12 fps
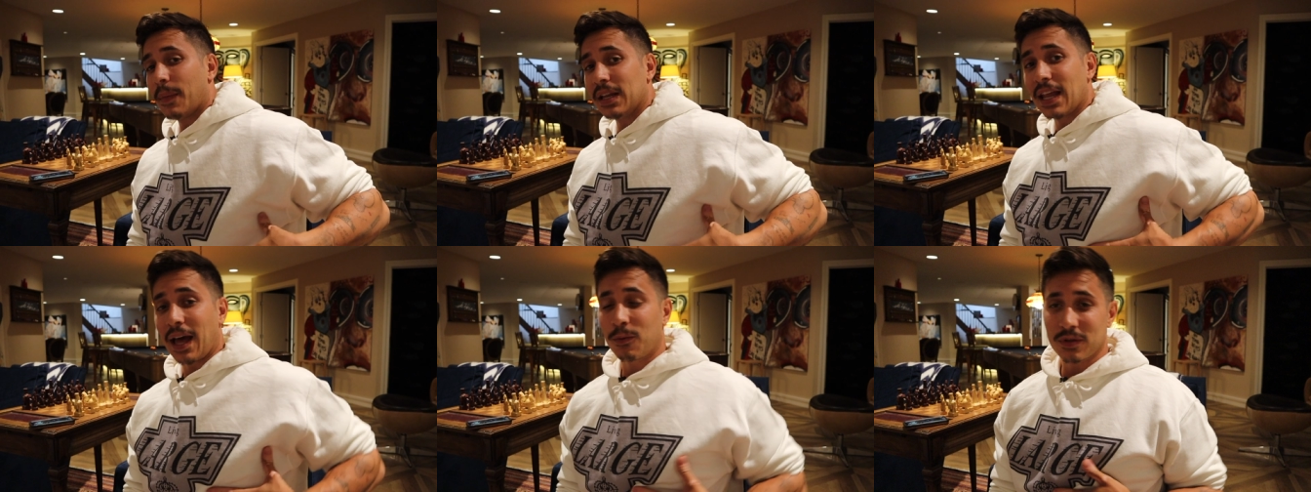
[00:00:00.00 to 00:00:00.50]
my
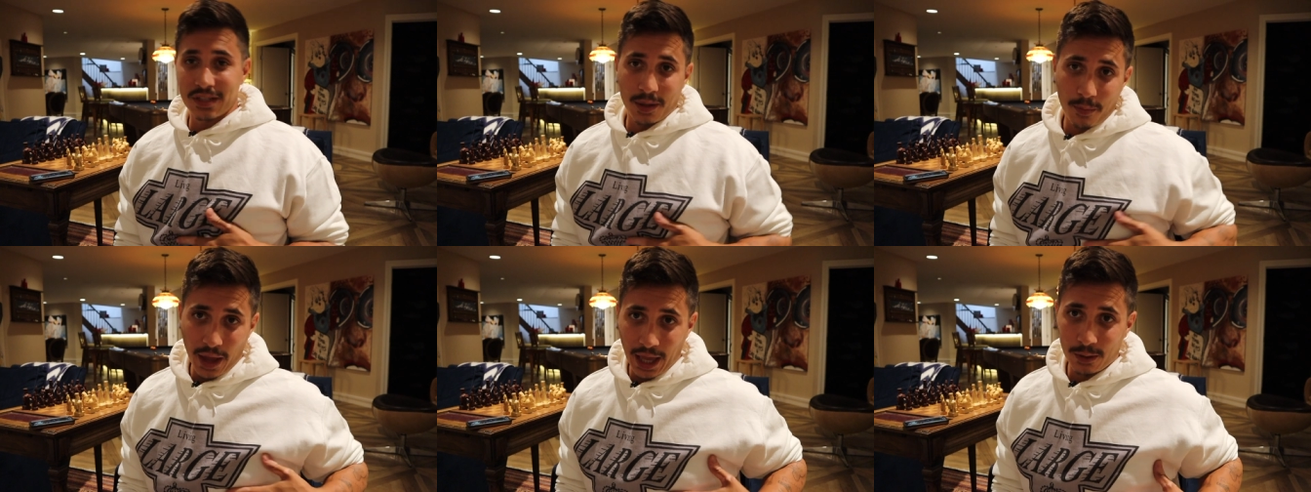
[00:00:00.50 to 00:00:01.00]
dad was in a
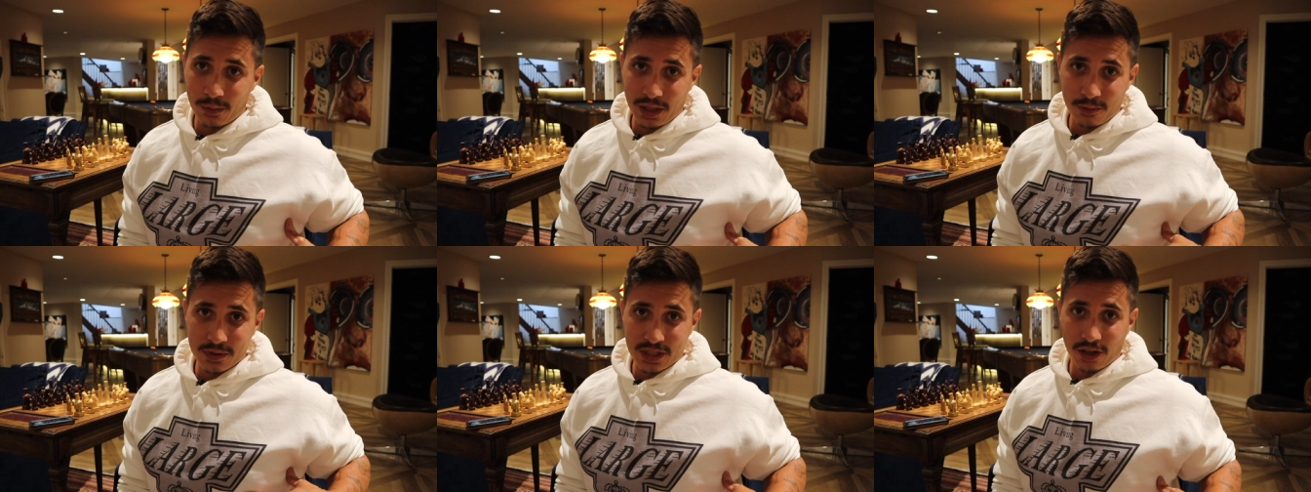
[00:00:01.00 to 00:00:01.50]
band when
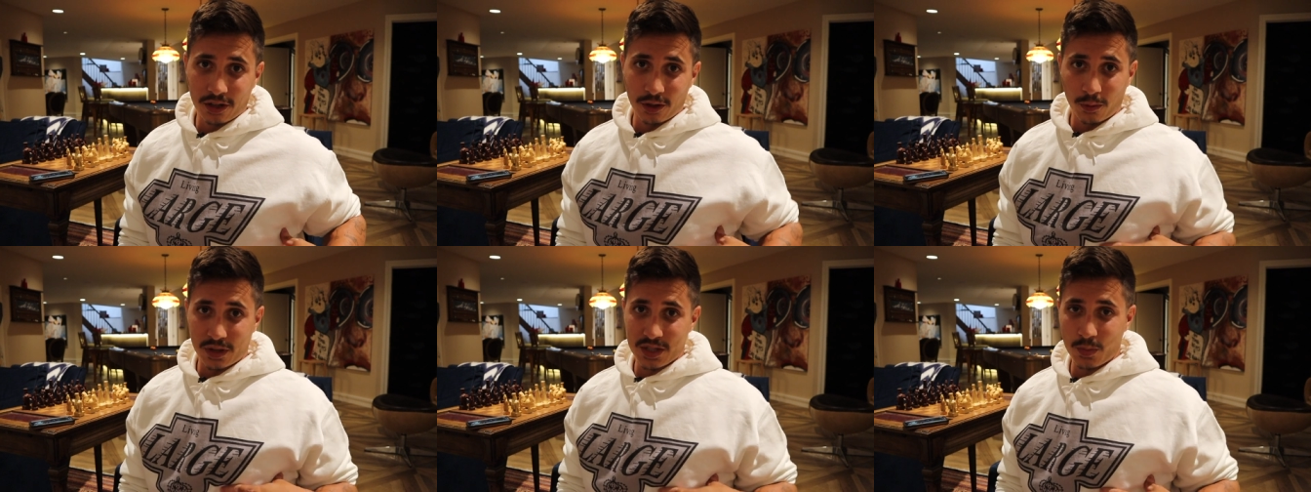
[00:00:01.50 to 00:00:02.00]
he was
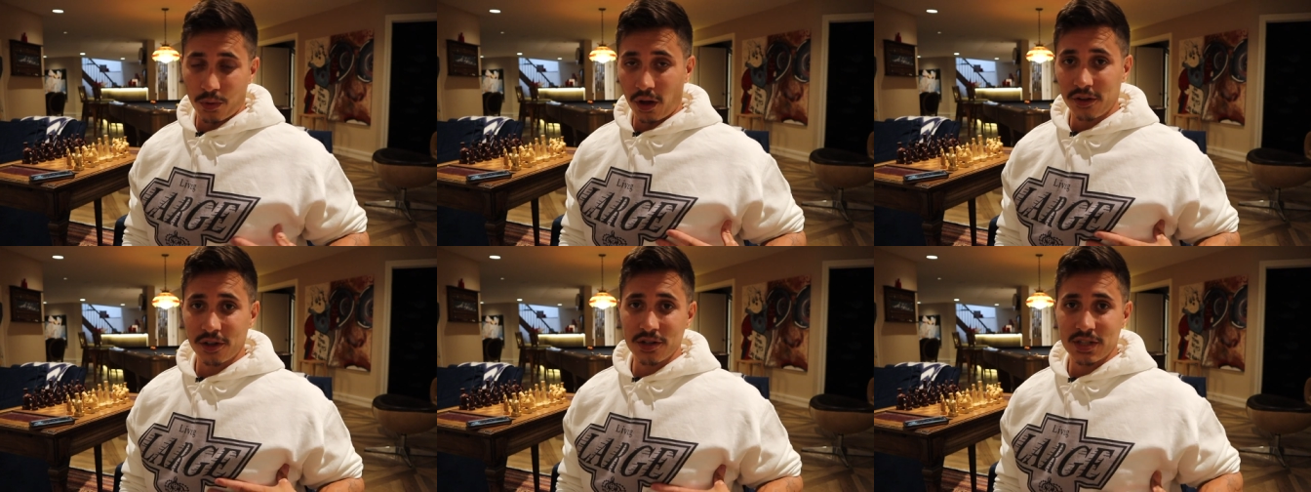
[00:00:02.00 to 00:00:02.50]
younger with his
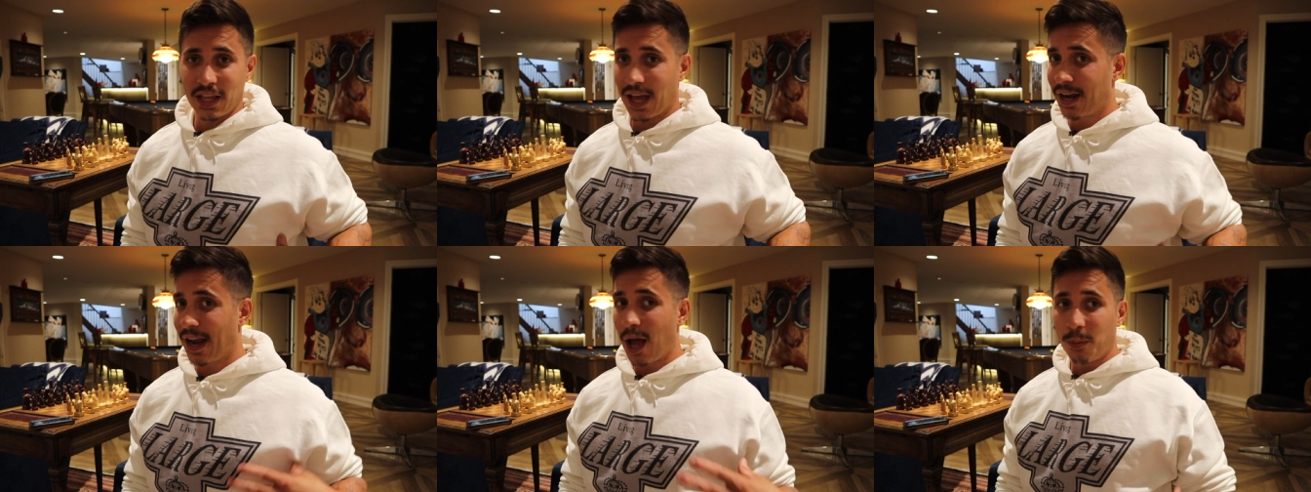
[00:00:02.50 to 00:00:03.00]
brothers. They
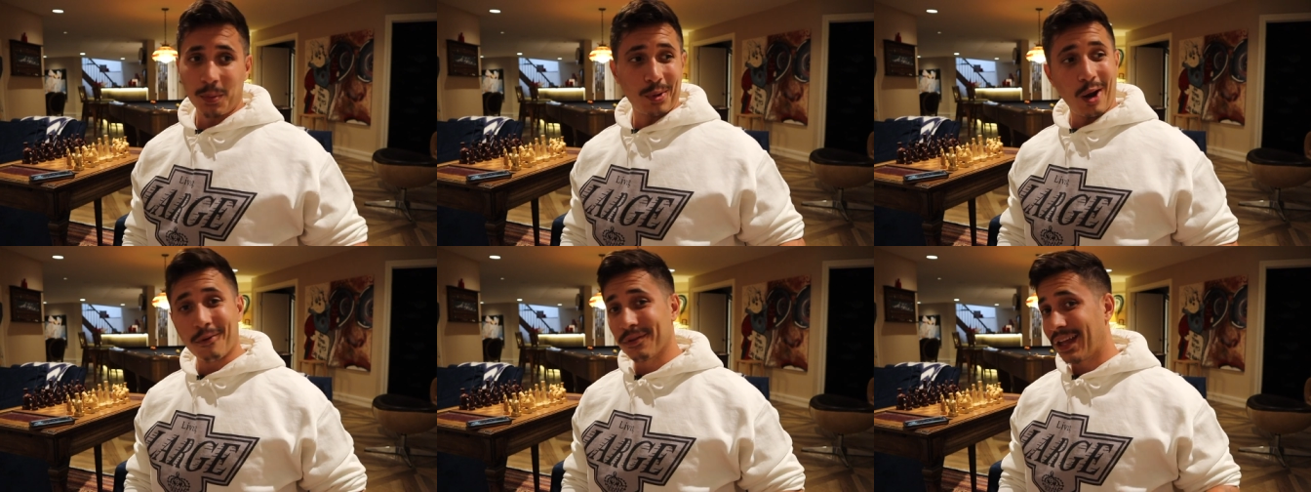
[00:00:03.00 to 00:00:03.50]
had an album
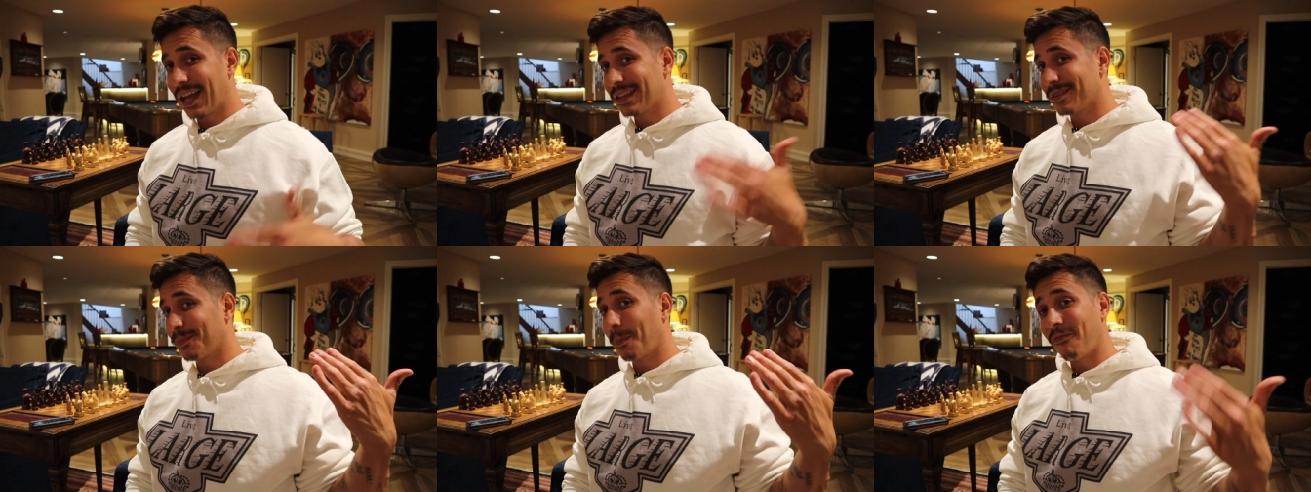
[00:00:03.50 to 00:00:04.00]
cover, they had
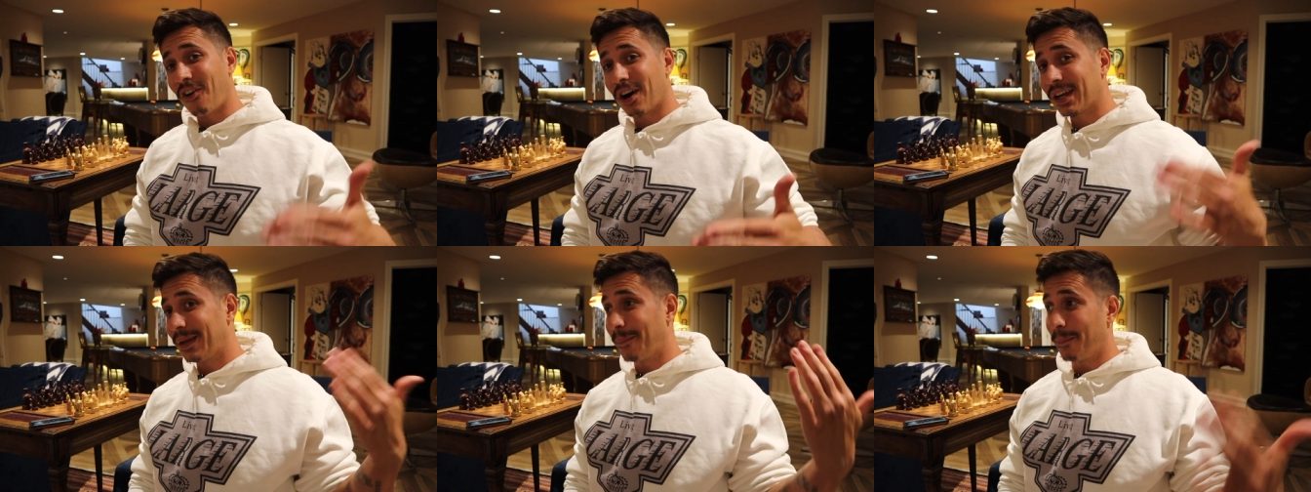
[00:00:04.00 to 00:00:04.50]
some
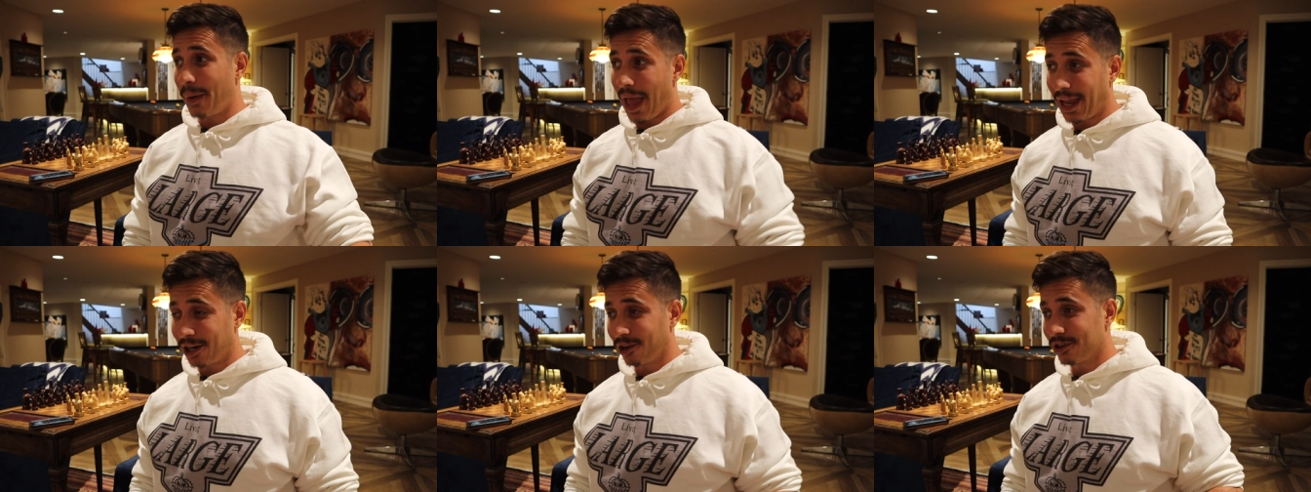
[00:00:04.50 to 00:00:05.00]
fucking
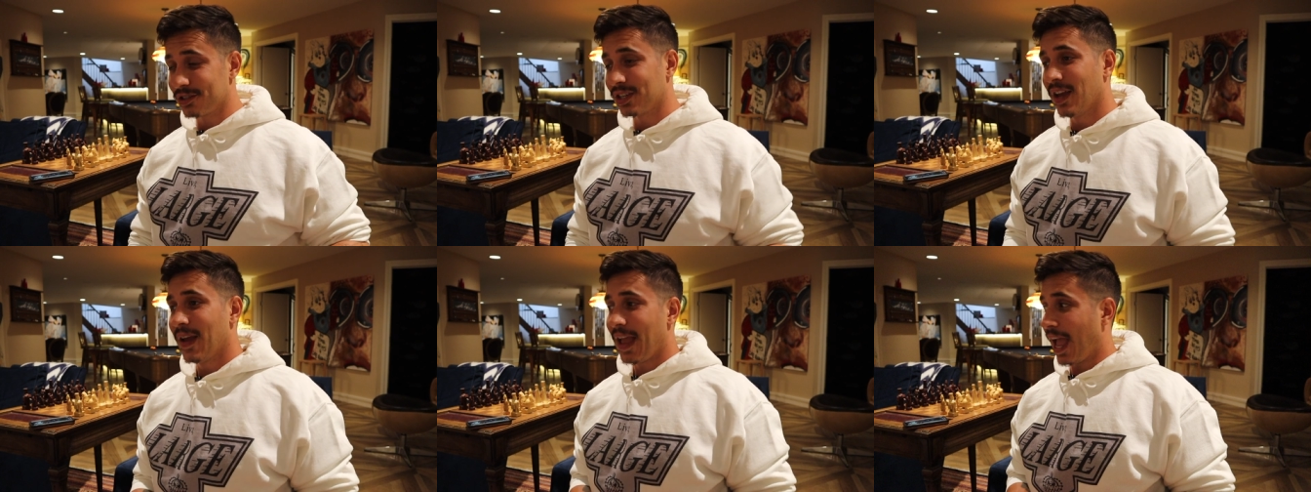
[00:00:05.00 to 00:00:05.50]
bangers,
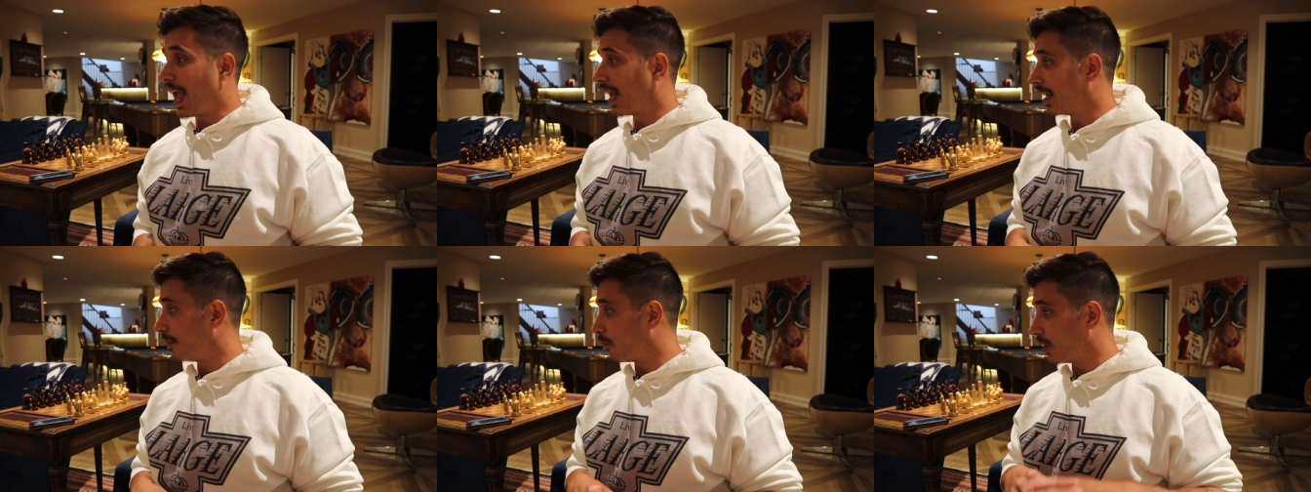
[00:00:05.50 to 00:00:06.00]

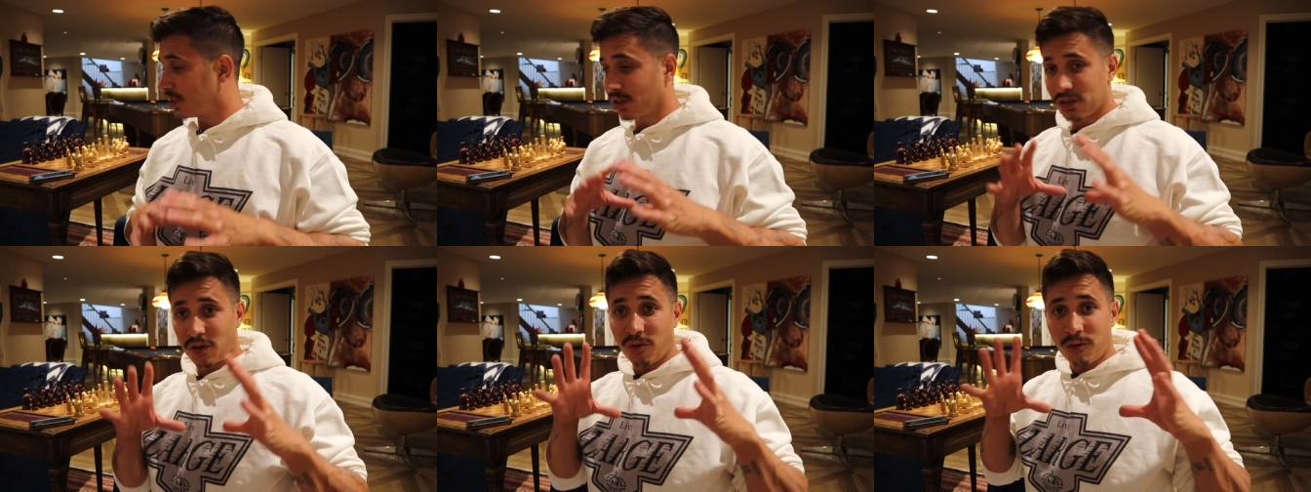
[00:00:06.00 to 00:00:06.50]
and we
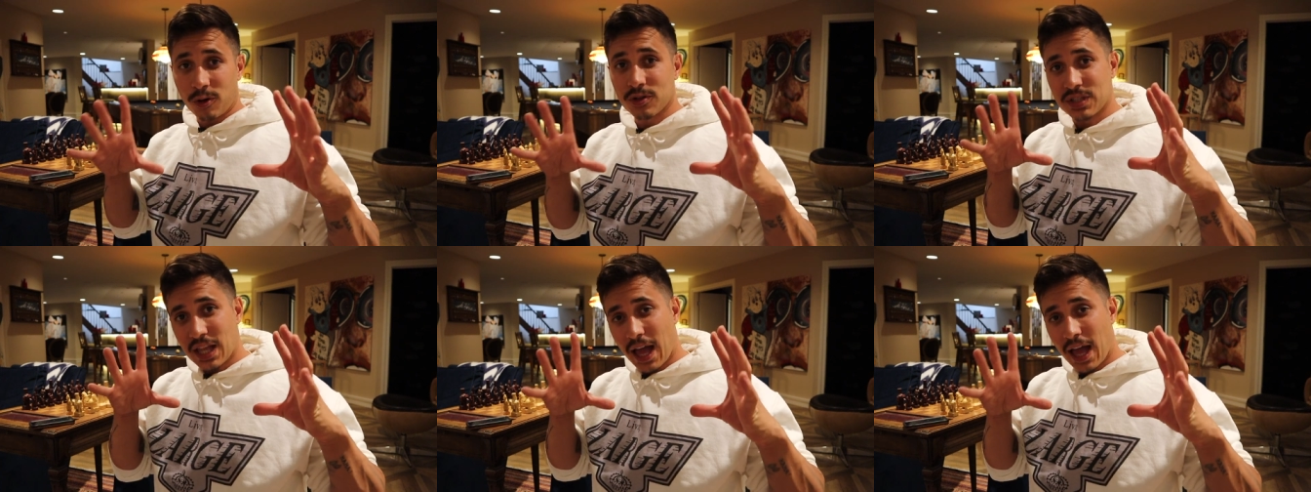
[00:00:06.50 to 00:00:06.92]
took their first